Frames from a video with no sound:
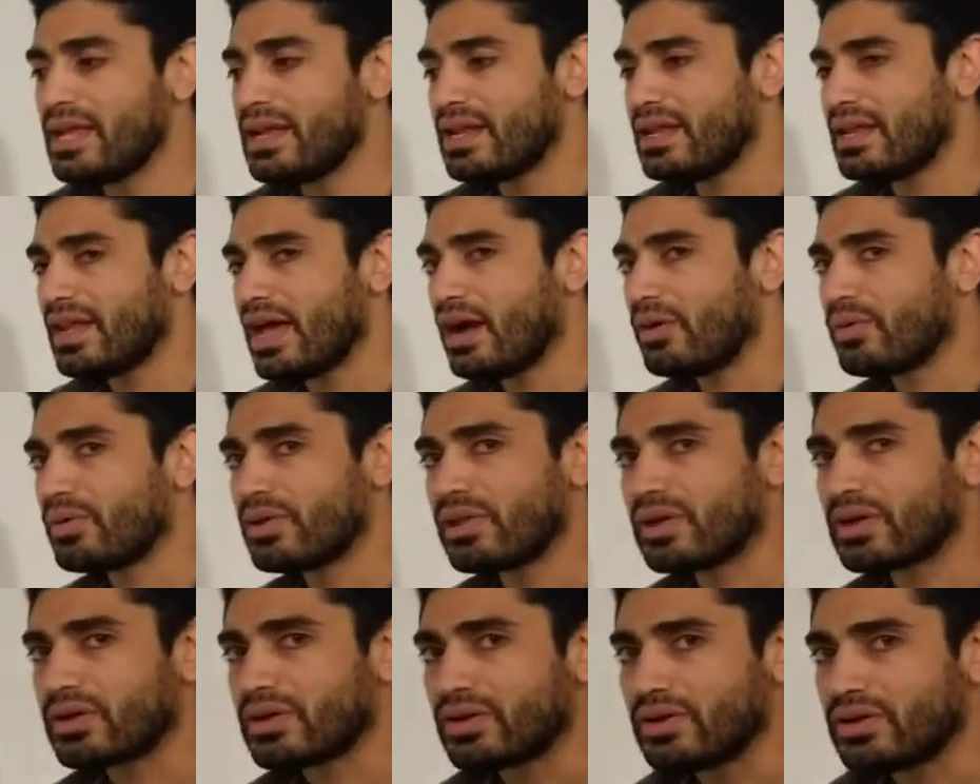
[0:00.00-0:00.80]
Now with
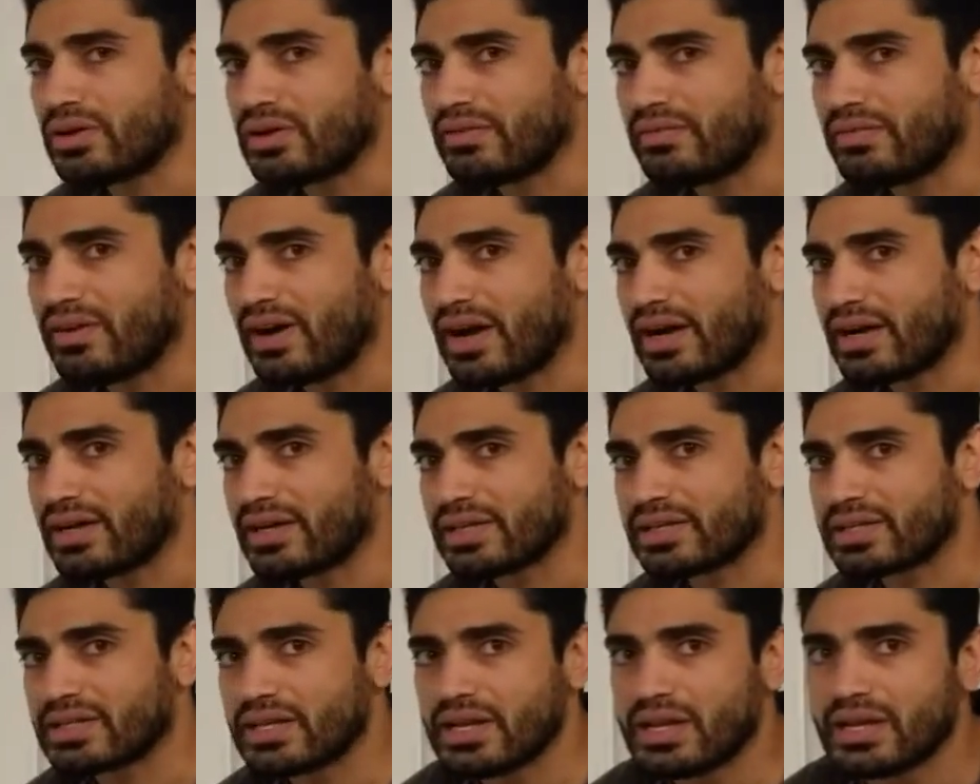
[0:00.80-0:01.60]
the
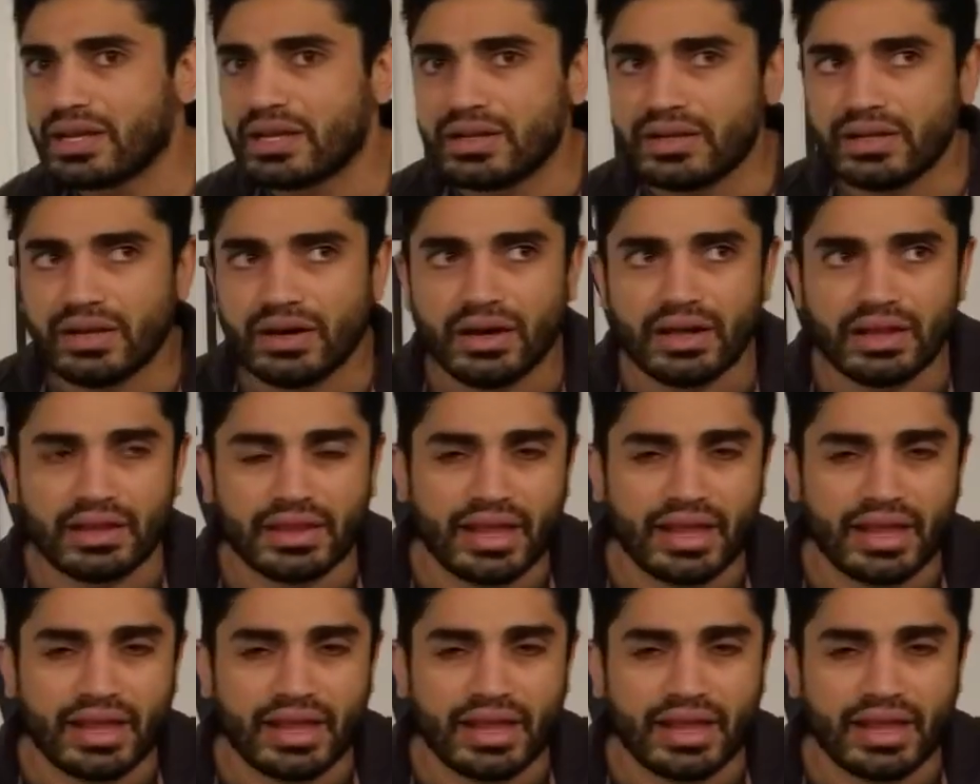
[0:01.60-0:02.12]
coronavirus, not